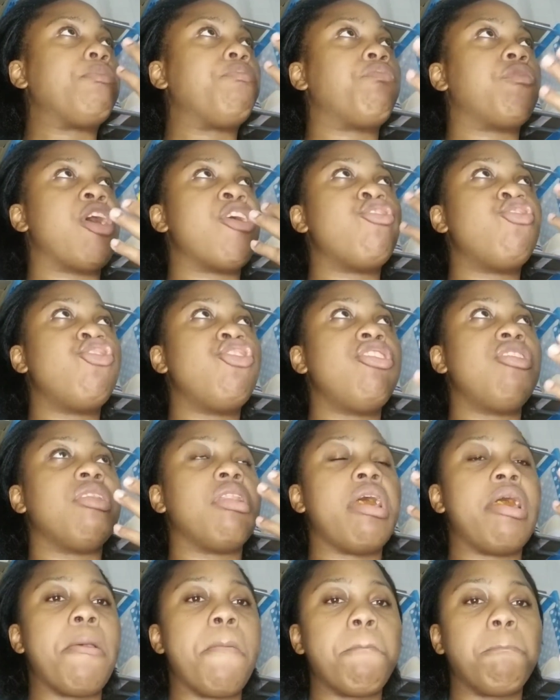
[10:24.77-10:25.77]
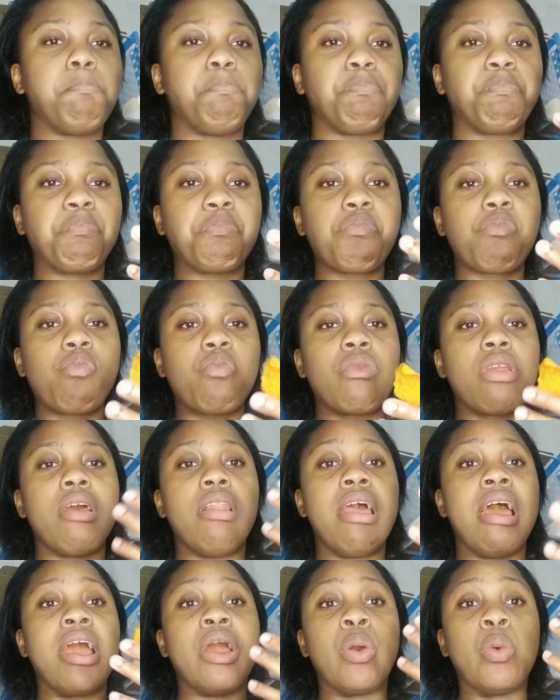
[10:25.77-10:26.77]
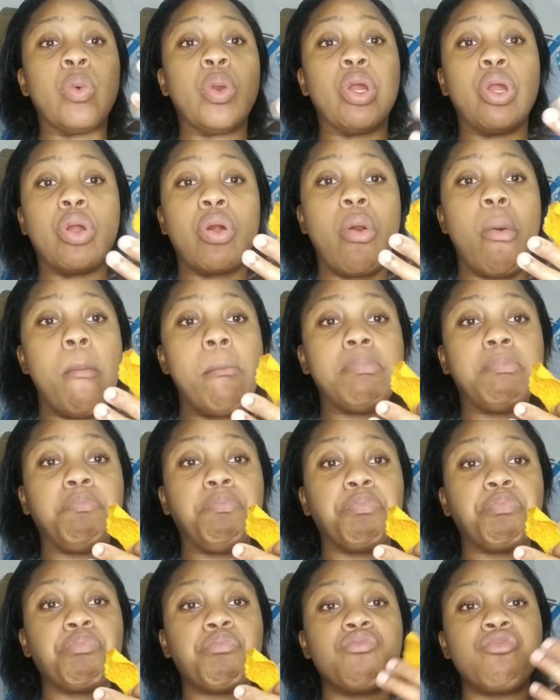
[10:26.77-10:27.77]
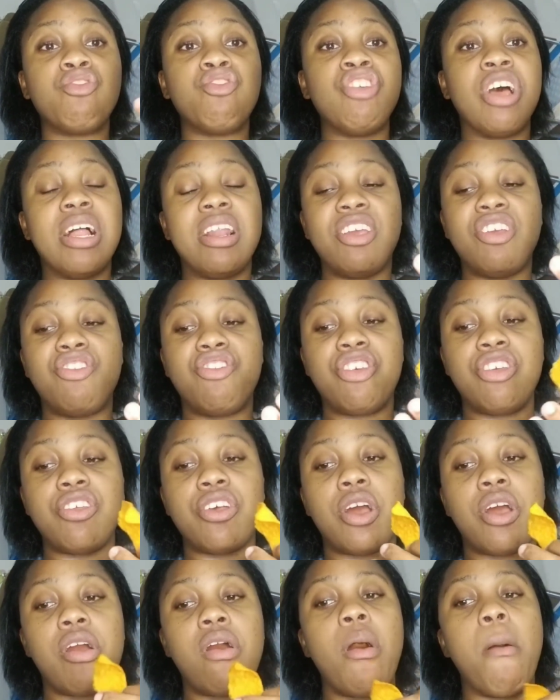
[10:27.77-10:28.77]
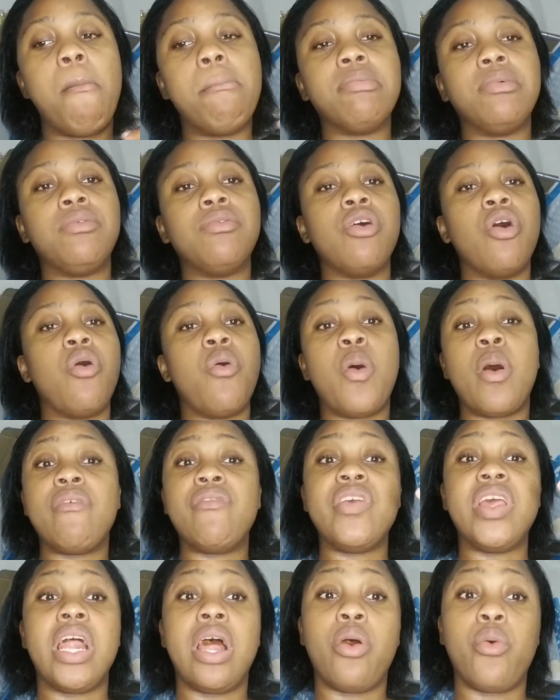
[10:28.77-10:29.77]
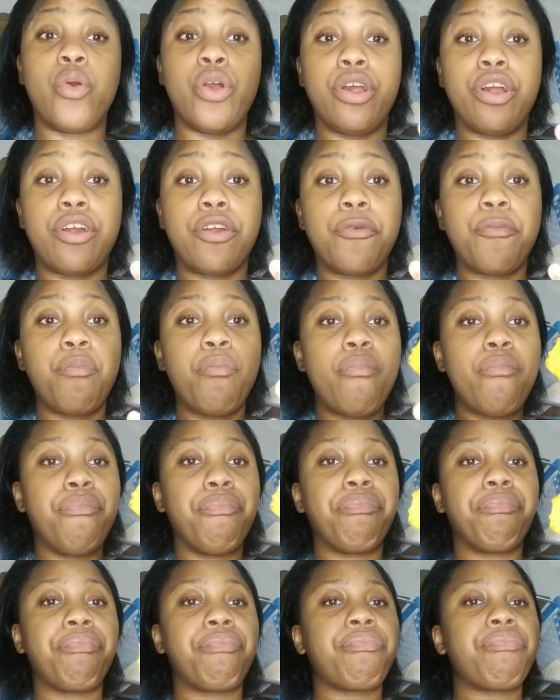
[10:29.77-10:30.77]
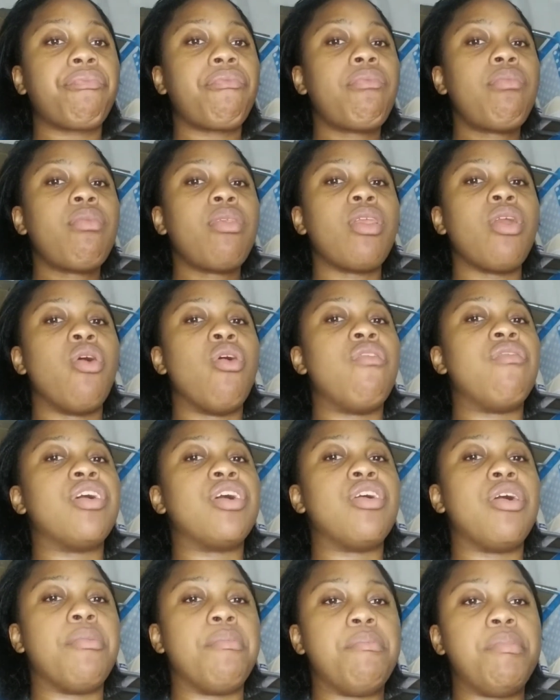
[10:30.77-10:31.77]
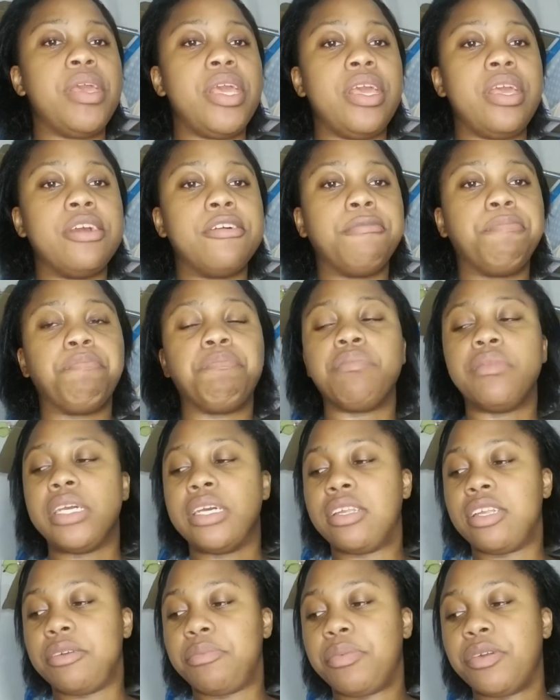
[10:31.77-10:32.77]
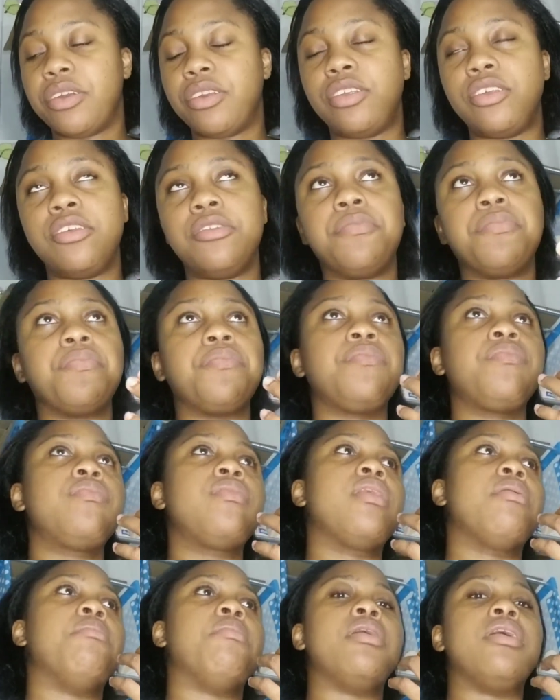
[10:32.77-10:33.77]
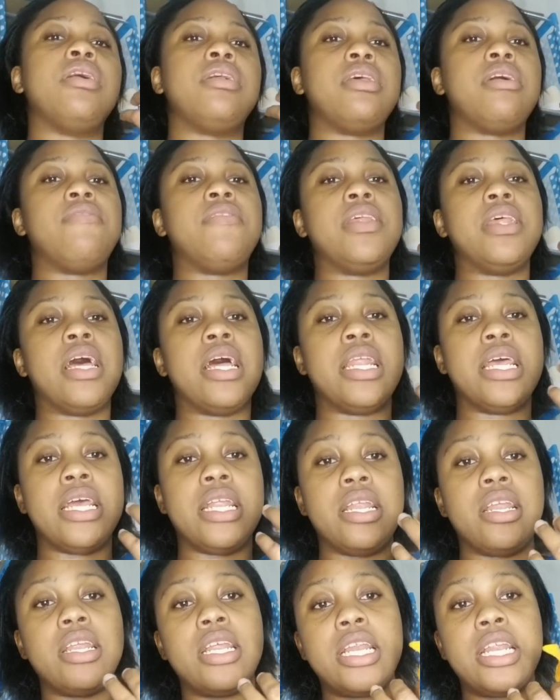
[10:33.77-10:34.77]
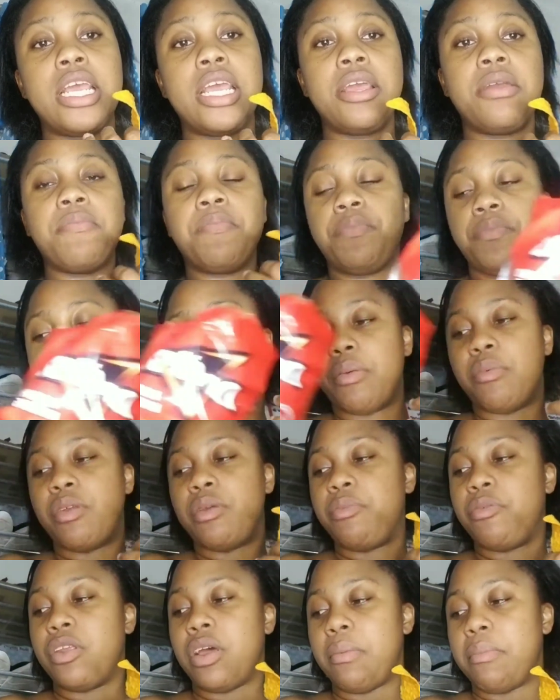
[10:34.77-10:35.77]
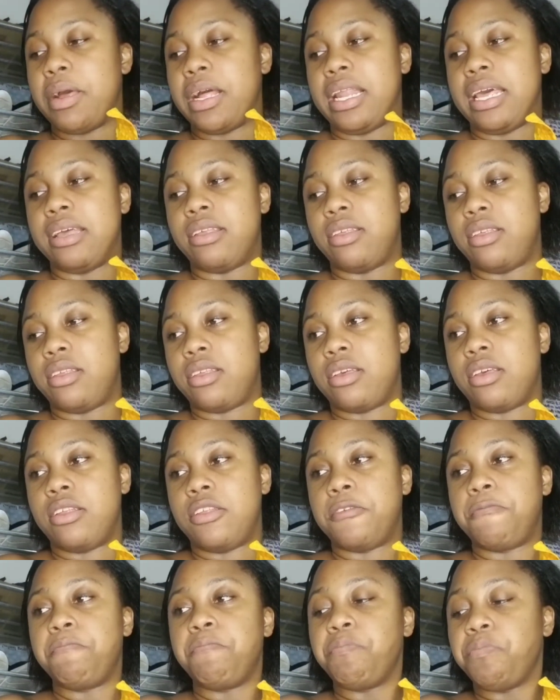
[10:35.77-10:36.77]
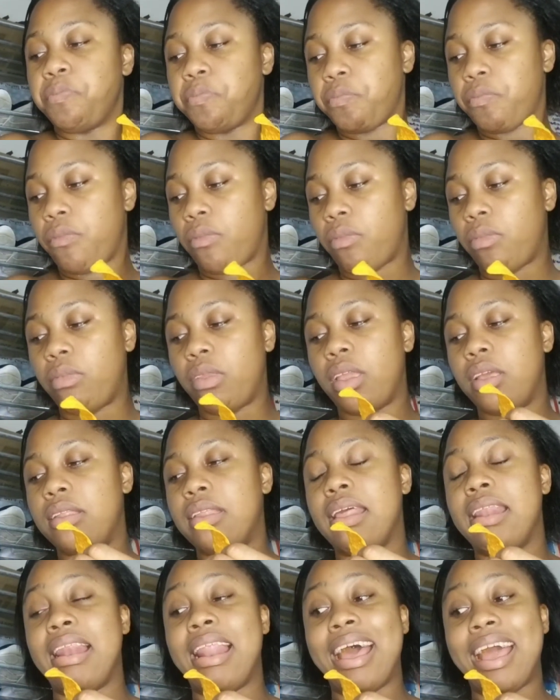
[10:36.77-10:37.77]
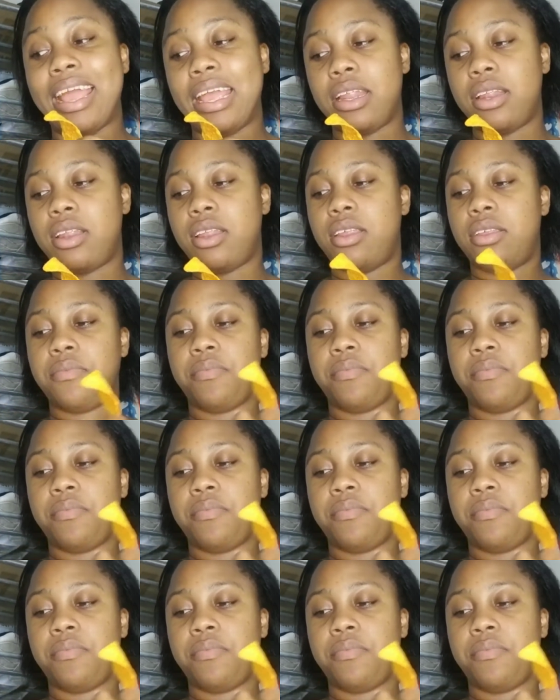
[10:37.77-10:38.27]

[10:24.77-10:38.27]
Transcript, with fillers: I should not let like work challenges or or I feel at work overcome me as a person because of, at the end of the day I'm gonna put on my glasses because the light